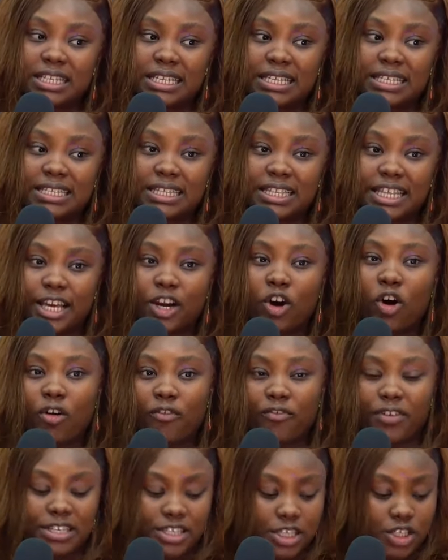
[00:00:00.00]
the
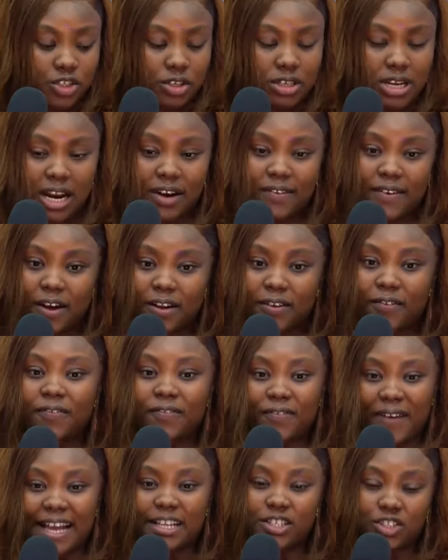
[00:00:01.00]
conversation around
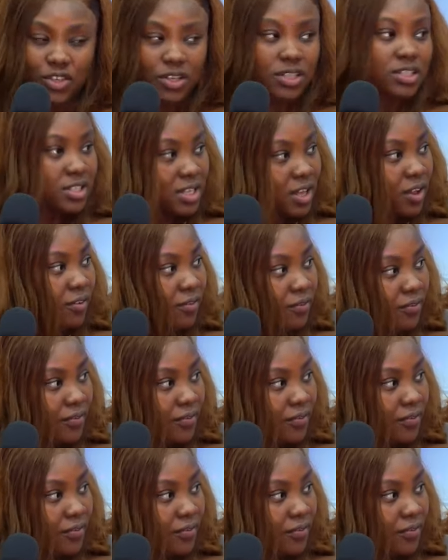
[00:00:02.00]
find yourself